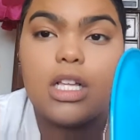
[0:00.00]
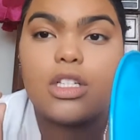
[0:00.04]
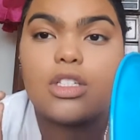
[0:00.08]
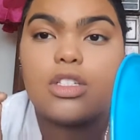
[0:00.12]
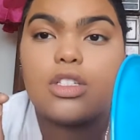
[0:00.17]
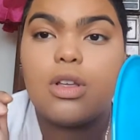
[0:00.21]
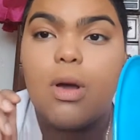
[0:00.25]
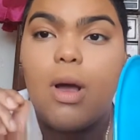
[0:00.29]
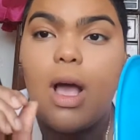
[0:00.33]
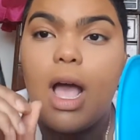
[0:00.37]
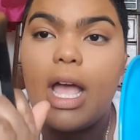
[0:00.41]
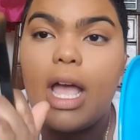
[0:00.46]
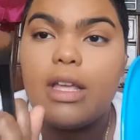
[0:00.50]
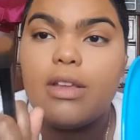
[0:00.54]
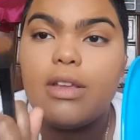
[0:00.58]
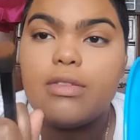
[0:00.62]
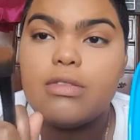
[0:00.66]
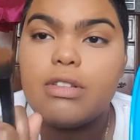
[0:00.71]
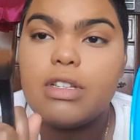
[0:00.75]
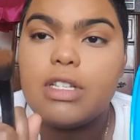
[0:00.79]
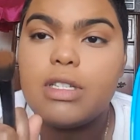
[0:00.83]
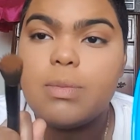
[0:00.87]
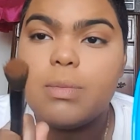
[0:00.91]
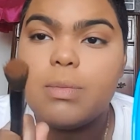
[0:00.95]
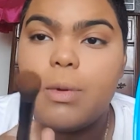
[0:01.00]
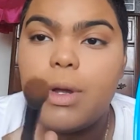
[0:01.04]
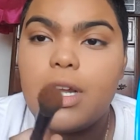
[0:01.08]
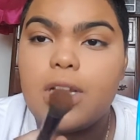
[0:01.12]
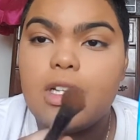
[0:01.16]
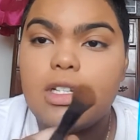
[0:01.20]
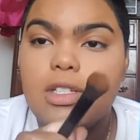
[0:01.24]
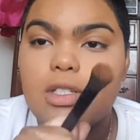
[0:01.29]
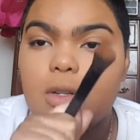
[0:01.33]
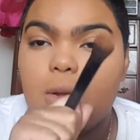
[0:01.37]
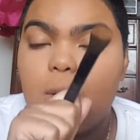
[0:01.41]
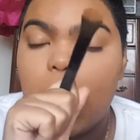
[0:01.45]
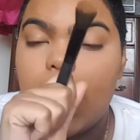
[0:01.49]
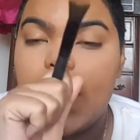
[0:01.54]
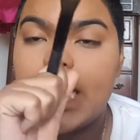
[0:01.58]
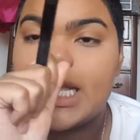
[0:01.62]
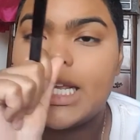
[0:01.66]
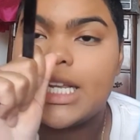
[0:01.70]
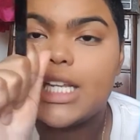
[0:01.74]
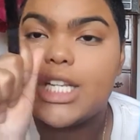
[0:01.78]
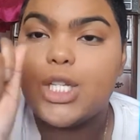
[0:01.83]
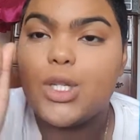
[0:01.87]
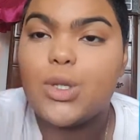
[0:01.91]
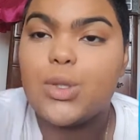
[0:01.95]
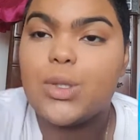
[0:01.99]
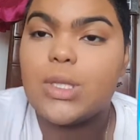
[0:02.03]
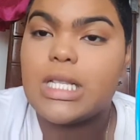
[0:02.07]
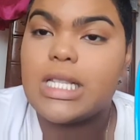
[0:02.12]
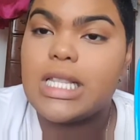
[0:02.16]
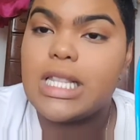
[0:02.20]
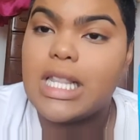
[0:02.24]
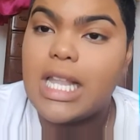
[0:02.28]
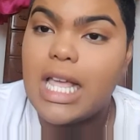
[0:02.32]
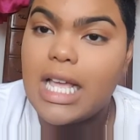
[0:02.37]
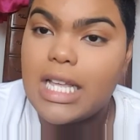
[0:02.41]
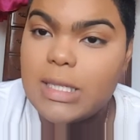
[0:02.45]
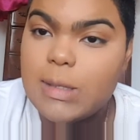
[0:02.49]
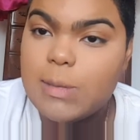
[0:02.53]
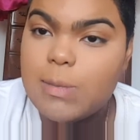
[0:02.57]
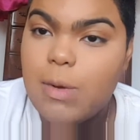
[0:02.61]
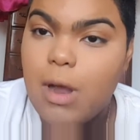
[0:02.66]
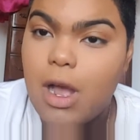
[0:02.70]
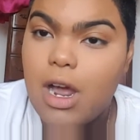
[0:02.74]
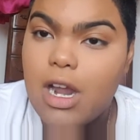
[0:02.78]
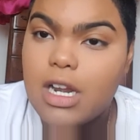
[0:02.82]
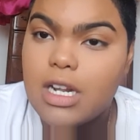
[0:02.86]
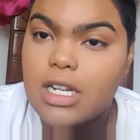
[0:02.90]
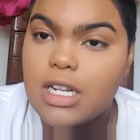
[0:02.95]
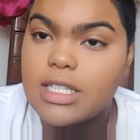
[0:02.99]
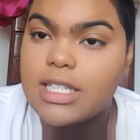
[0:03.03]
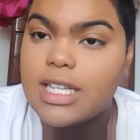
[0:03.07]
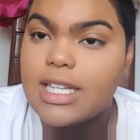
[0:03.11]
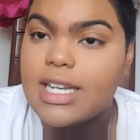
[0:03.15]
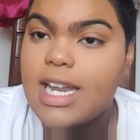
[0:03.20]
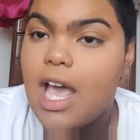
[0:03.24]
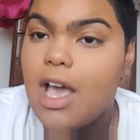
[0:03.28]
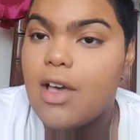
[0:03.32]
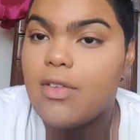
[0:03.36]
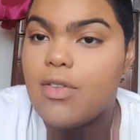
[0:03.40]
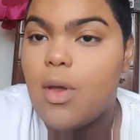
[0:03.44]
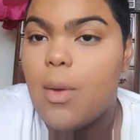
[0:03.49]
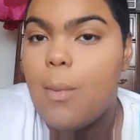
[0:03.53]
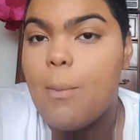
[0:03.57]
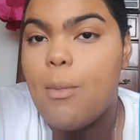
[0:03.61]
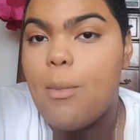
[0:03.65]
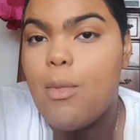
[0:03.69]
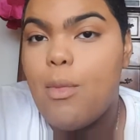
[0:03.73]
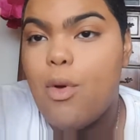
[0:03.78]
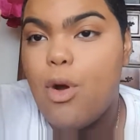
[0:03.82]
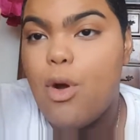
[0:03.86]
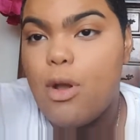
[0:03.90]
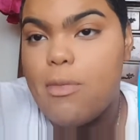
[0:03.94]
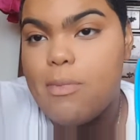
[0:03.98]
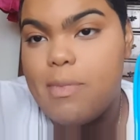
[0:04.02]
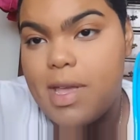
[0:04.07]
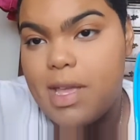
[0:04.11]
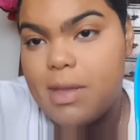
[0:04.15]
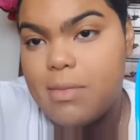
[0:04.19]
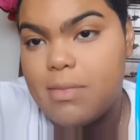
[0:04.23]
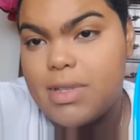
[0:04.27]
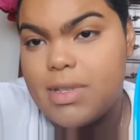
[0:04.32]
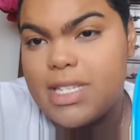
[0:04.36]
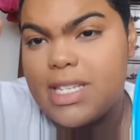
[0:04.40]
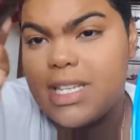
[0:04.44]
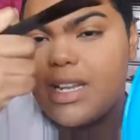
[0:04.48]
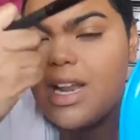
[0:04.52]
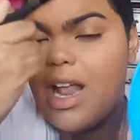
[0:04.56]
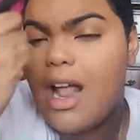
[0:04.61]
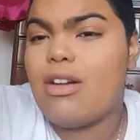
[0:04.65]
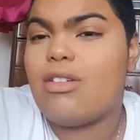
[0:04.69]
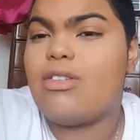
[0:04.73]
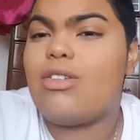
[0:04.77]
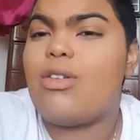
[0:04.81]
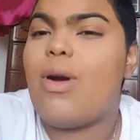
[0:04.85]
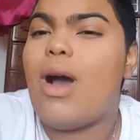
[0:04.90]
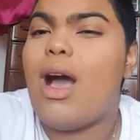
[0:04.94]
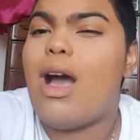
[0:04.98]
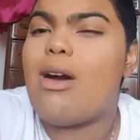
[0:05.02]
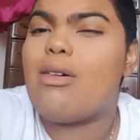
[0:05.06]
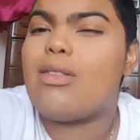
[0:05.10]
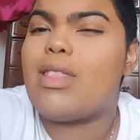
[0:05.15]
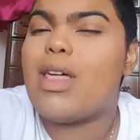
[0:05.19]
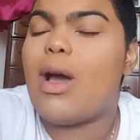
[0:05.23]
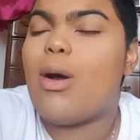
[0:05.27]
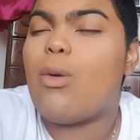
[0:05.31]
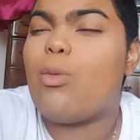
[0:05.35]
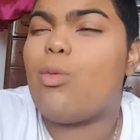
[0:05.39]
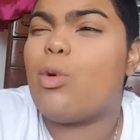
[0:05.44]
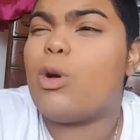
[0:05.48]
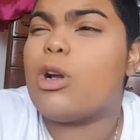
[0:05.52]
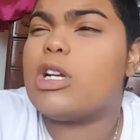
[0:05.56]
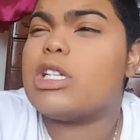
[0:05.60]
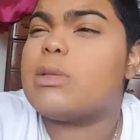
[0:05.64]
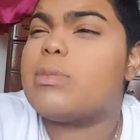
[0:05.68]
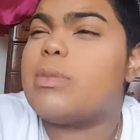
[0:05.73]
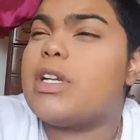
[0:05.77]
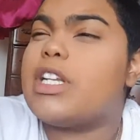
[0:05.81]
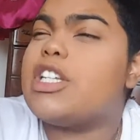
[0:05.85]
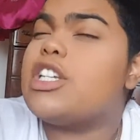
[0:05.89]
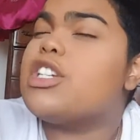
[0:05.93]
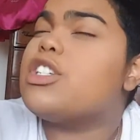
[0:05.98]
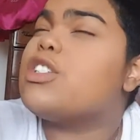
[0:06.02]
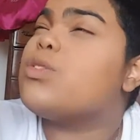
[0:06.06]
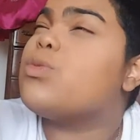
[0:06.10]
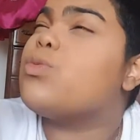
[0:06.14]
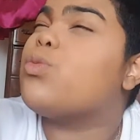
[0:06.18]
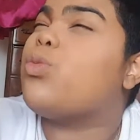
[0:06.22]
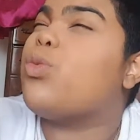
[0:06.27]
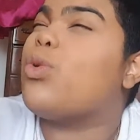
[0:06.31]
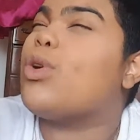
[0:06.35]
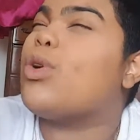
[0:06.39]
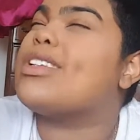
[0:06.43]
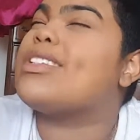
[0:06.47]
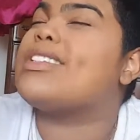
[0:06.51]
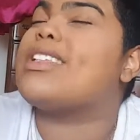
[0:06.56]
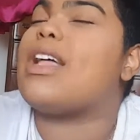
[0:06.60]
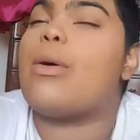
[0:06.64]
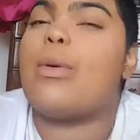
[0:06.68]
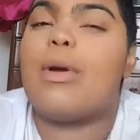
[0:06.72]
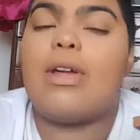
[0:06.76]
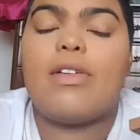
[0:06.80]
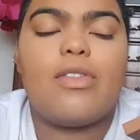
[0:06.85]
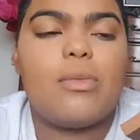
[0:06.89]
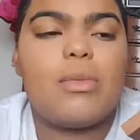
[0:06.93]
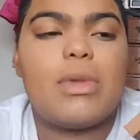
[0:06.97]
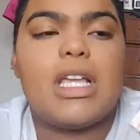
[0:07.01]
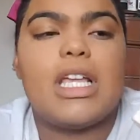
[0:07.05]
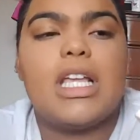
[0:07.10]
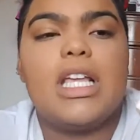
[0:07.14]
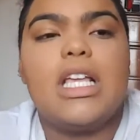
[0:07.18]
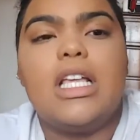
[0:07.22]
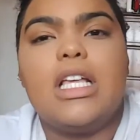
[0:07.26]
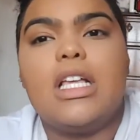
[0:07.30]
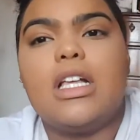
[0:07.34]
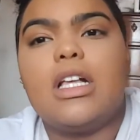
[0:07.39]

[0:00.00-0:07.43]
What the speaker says: So I use this brush so I can use less product and have them more pigmented. I don't know how that works, but it just works that way for me.